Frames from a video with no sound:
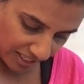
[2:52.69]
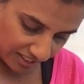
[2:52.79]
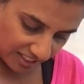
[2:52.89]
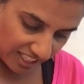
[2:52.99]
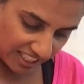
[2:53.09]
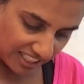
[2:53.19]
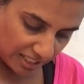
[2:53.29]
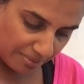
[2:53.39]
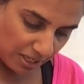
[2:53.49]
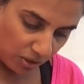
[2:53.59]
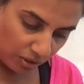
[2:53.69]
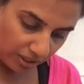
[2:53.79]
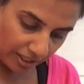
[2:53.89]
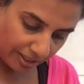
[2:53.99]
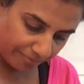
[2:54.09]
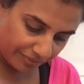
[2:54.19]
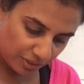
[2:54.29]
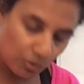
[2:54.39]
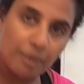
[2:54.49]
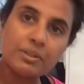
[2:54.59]
It's taking a little bit longer, so
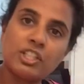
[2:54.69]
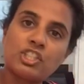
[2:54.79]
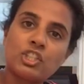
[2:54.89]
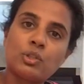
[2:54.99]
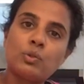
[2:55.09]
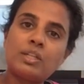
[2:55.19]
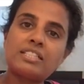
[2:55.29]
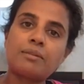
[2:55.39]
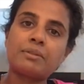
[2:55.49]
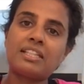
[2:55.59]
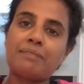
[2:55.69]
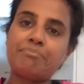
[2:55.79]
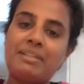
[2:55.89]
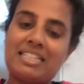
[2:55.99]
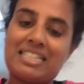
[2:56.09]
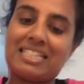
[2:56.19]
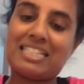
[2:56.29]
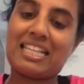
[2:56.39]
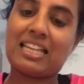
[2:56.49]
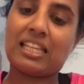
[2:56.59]
what I'm going to do is I'm going to mix this
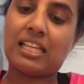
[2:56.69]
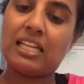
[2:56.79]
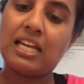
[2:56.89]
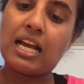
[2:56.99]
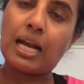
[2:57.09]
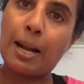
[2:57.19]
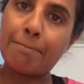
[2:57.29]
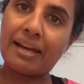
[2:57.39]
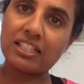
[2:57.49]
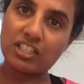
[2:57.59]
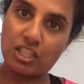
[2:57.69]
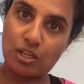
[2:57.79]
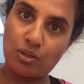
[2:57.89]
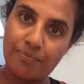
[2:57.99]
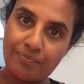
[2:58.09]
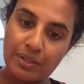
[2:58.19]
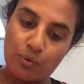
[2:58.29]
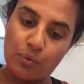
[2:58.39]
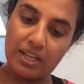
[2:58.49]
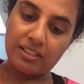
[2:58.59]
together and come back to you
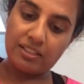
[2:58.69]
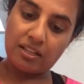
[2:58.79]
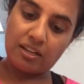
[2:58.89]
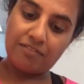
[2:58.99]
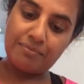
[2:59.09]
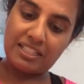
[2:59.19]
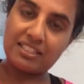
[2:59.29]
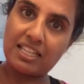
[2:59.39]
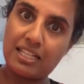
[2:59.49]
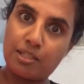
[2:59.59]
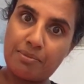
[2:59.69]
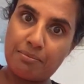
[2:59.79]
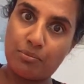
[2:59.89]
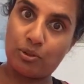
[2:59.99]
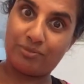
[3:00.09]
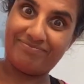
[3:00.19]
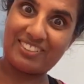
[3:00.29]
when I've mixed it a little bit more.